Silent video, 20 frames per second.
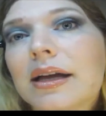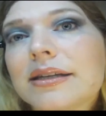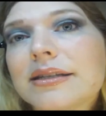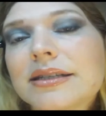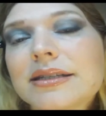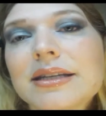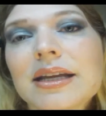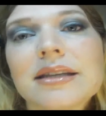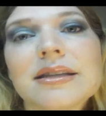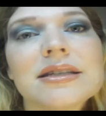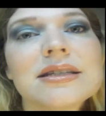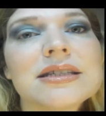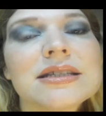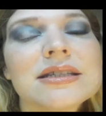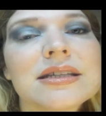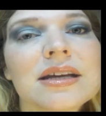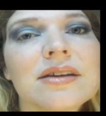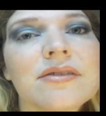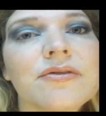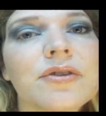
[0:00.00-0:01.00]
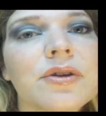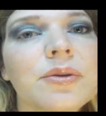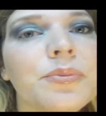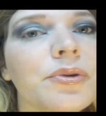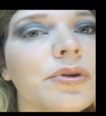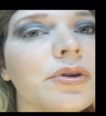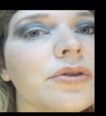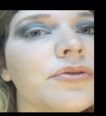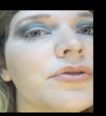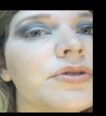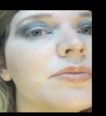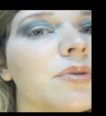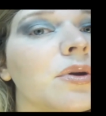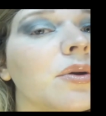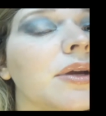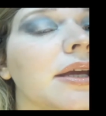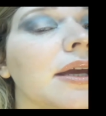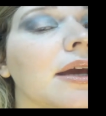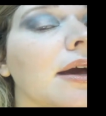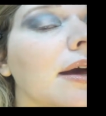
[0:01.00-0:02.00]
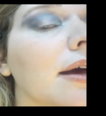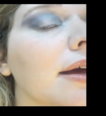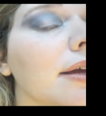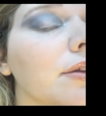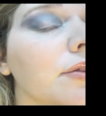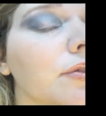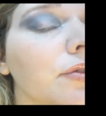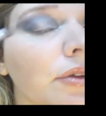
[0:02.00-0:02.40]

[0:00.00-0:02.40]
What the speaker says: As I said, this is a foolproof smoky eye,